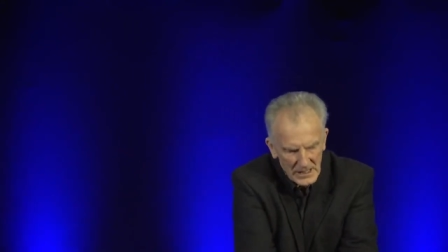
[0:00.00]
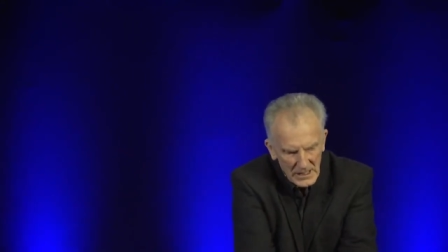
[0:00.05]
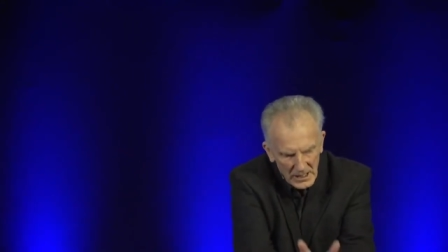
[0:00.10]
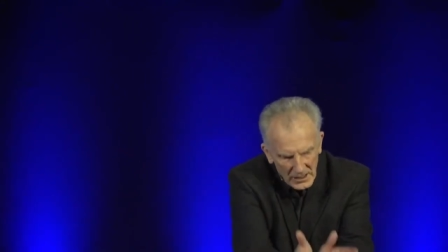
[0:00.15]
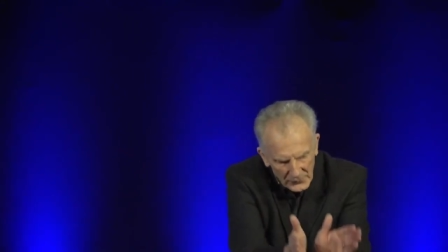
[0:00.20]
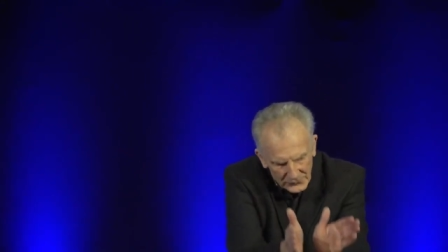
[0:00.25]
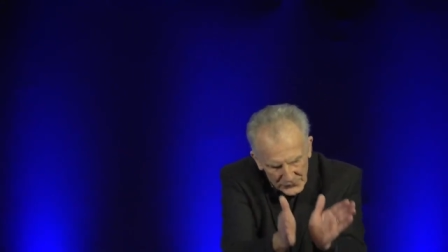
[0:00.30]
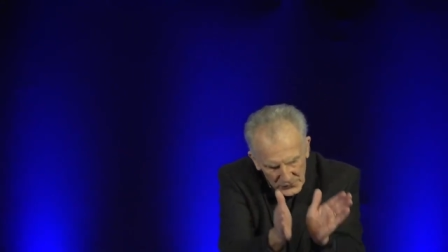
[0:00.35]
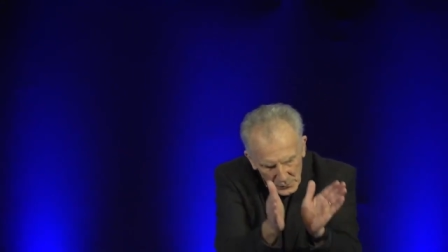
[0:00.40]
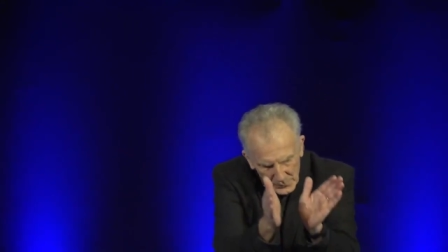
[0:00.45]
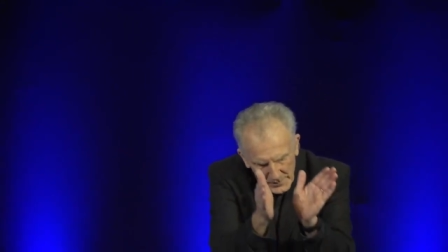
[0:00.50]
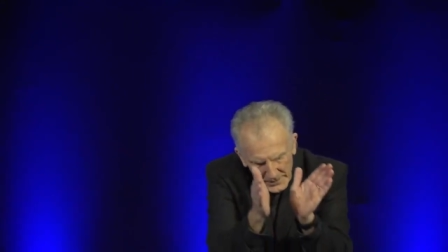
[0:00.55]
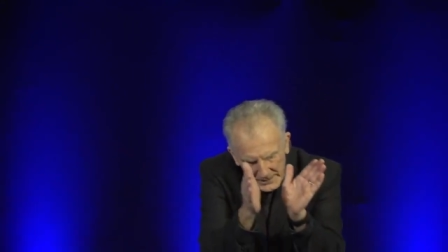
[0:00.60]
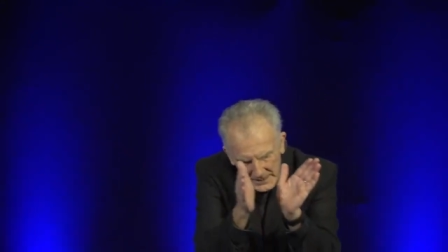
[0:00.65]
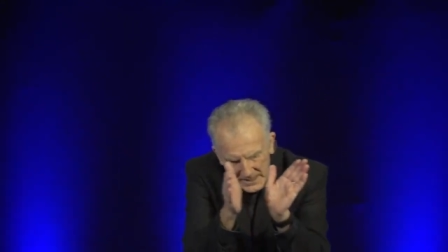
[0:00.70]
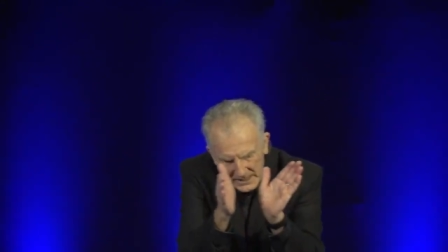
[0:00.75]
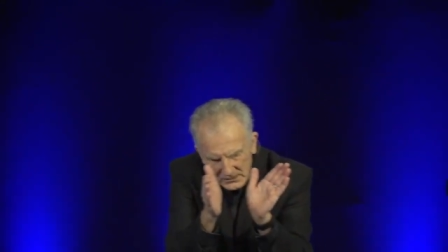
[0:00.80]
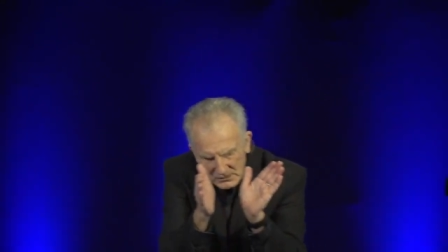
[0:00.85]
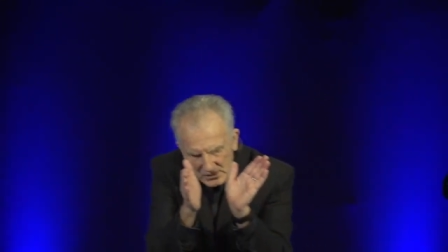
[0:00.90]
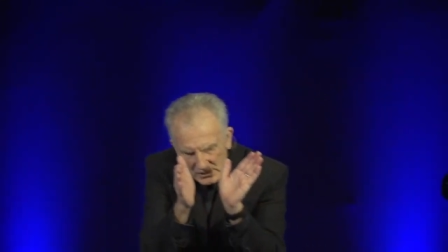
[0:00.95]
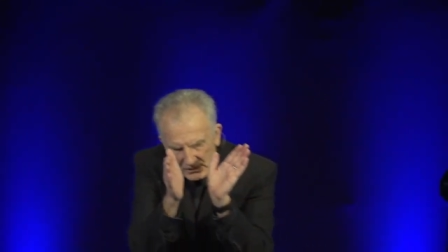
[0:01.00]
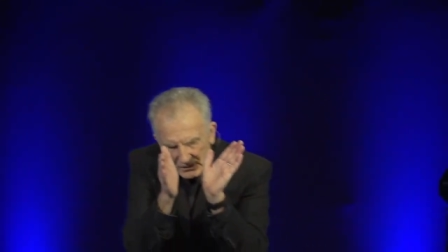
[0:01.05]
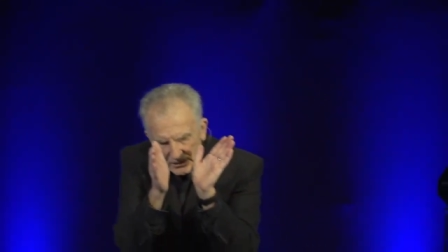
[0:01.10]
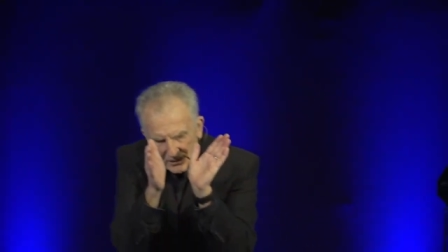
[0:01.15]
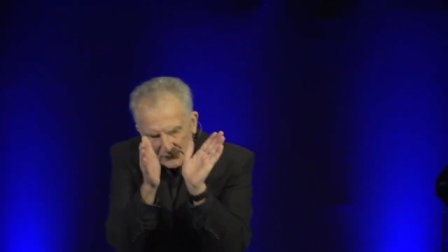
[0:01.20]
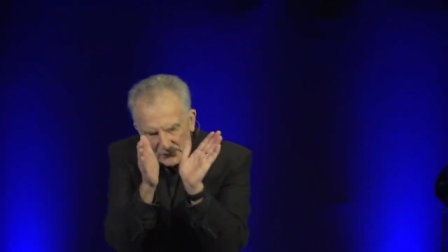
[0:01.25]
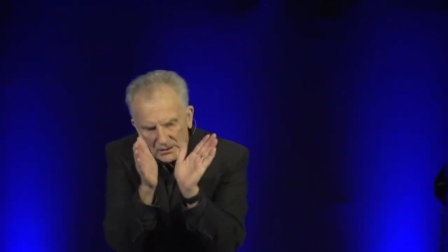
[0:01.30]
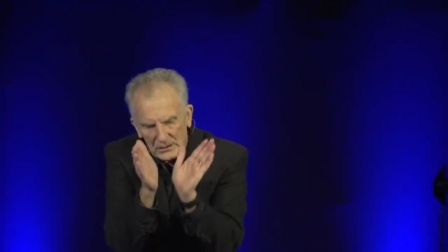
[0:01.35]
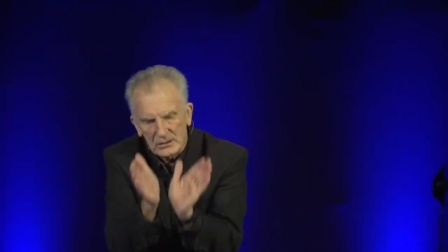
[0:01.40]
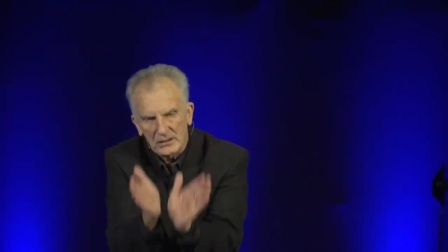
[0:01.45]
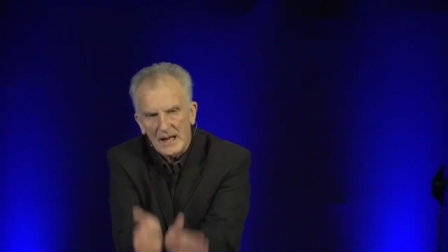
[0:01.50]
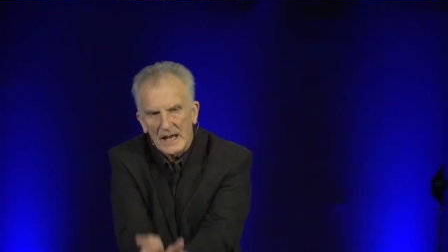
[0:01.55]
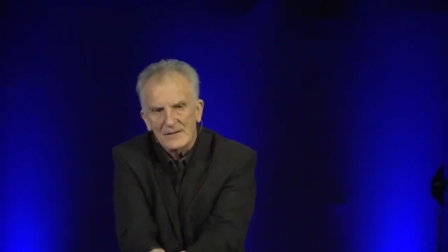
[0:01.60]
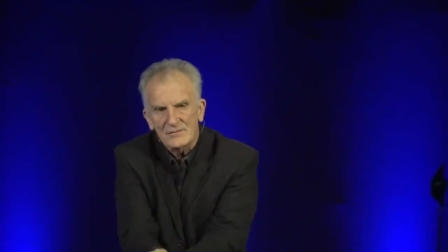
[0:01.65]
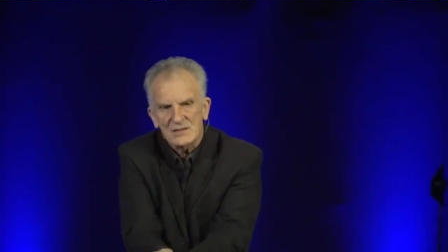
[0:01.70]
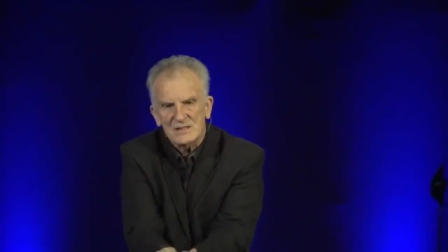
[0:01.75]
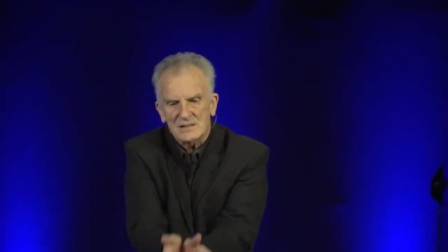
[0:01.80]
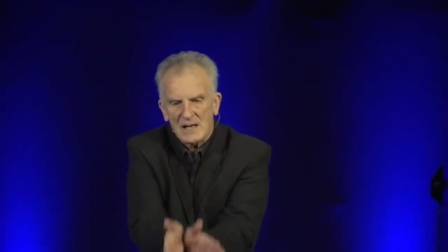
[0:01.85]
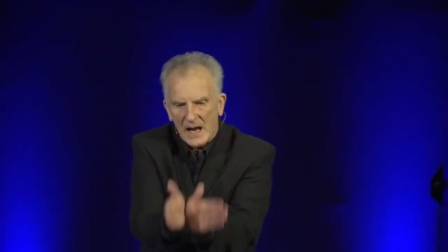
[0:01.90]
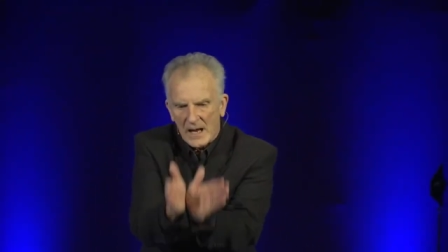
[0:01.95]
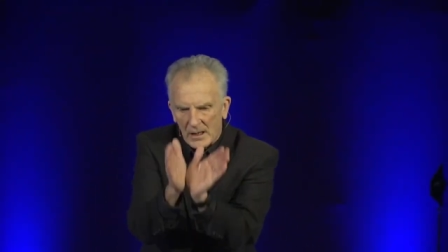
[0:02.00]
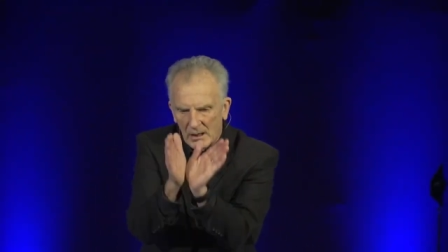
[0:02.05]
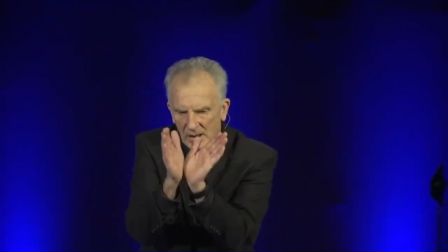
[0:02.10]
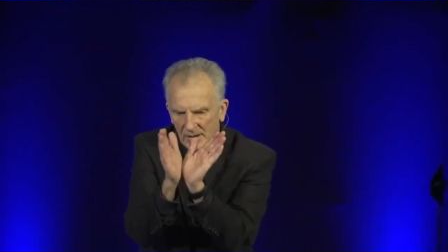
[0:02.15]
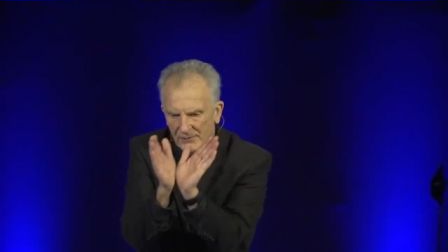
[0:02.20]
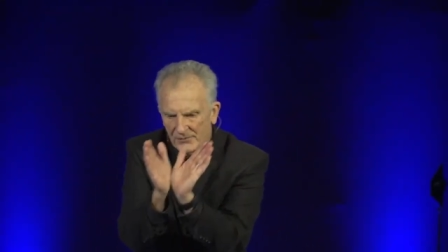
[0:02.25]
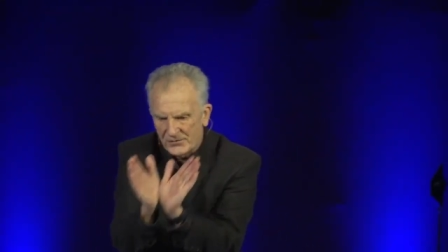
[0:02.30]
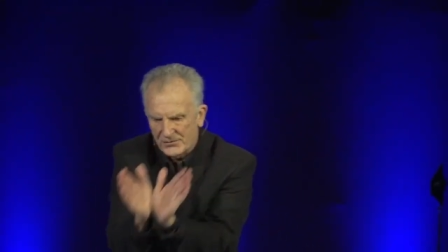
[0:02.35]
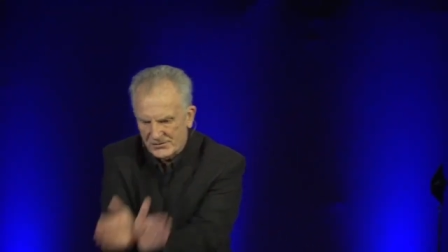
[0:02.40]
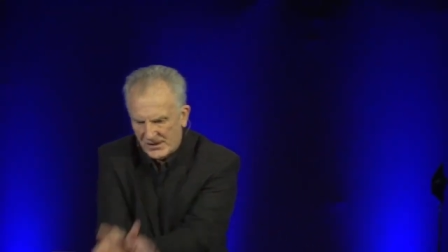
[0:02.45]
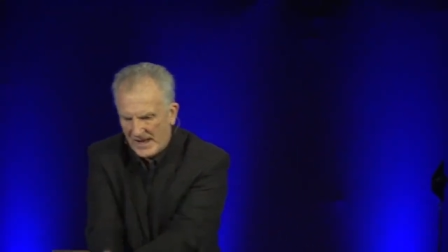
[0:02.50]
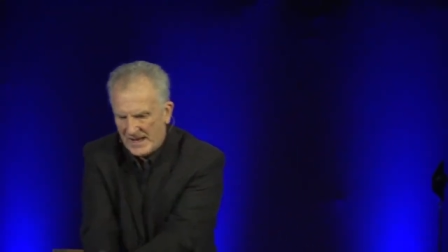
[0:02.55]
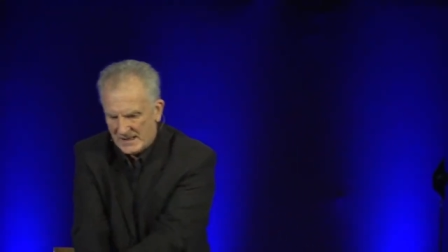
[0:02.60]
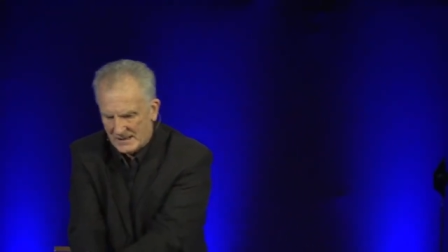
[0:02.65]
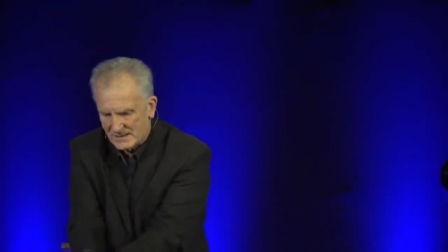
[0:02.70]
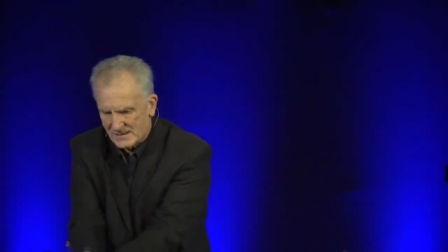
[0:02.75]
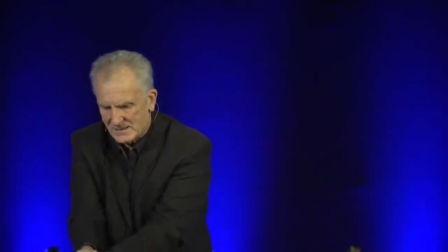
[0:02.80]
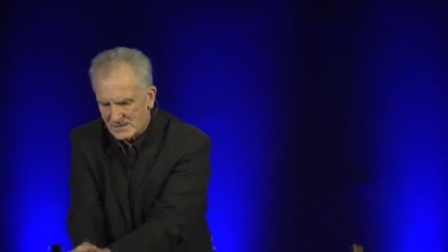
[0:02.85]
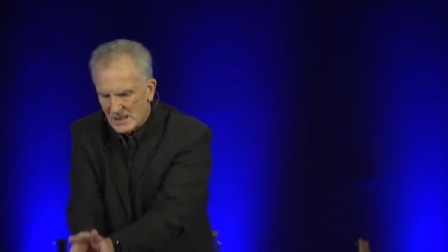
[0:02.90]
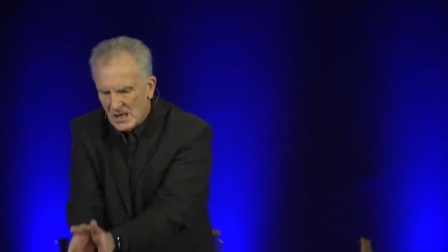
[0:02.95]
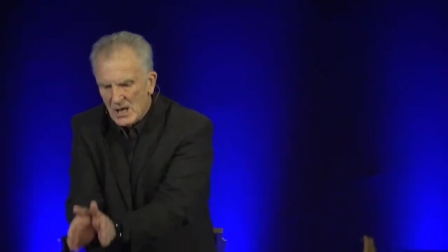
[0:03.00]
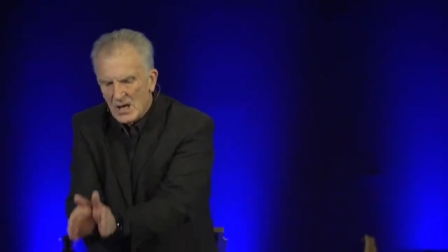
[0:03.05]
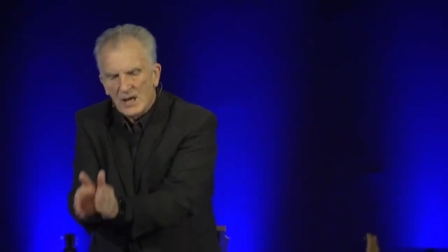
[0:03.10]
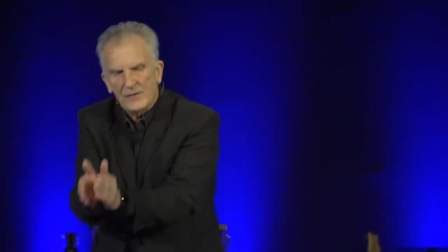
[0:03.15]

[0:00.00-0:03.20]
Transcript: If you begin to live a lifestyle of thanks,